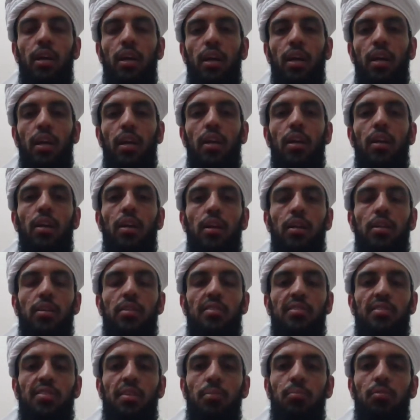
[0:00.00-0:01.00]
learned
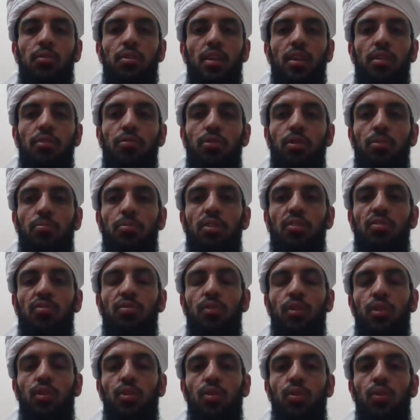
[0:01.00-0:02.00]
something from this
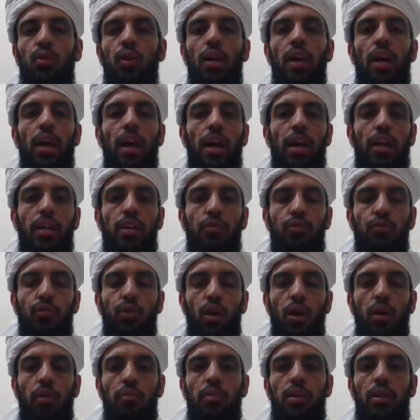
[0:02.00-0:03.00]
video. And if you
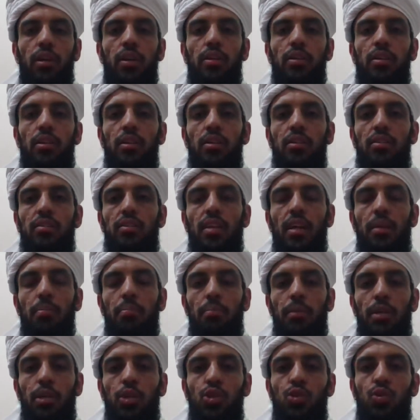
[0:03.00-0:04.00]
have learned it, then
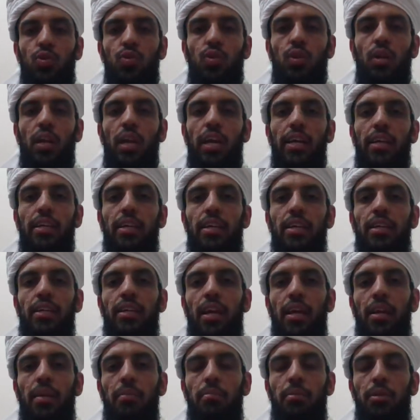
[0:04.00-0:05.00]
make sure to like it
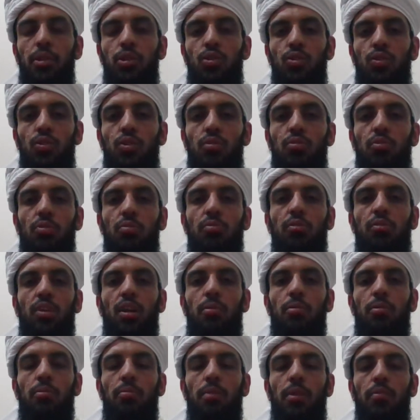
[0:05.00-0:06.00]
and make sure to subscribe
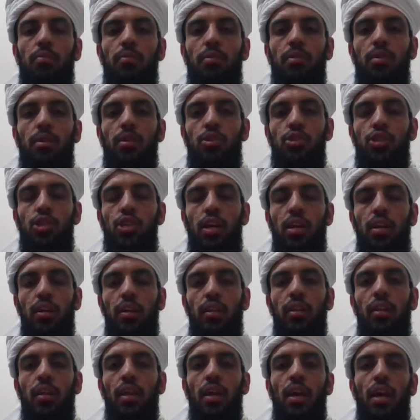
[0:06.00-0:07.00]
to my
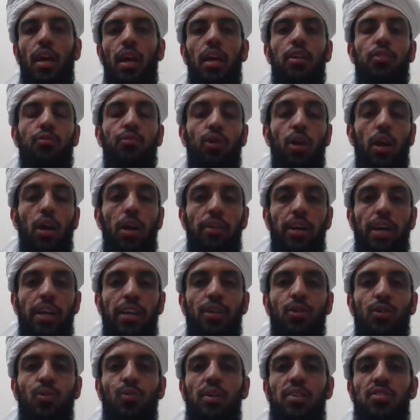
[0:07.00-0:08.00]
channel. And if you have any
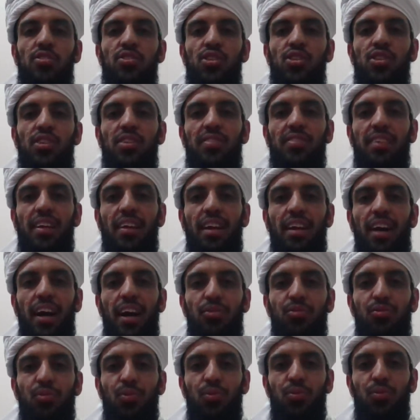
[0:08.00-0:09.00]
questions, then
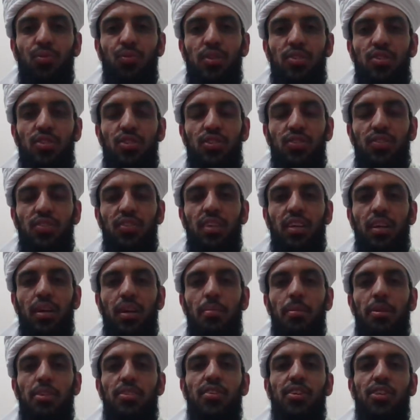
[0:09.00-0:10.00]
ask those questions in the
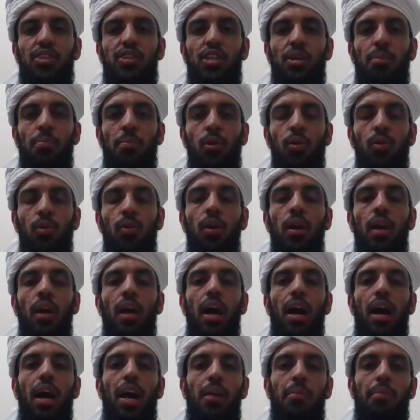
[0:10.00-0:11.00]
comment section below.
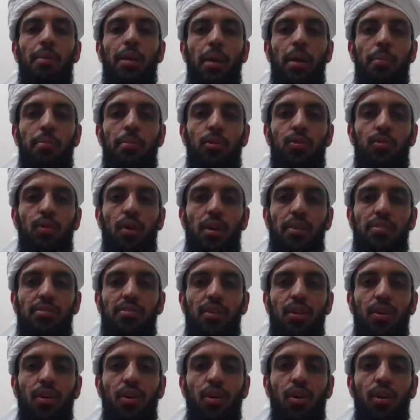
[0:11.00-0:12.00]
I'll be happy to answer
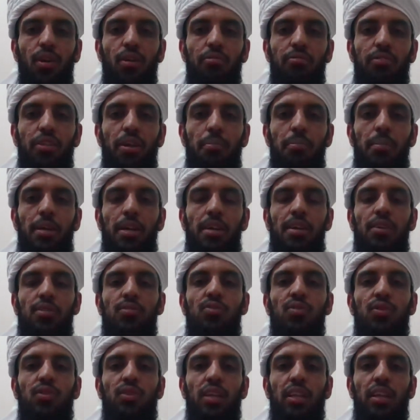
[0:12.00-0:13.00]
all of them. So
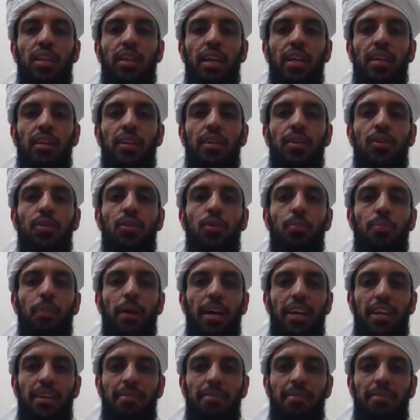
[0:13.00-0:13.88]
till then, goodbye.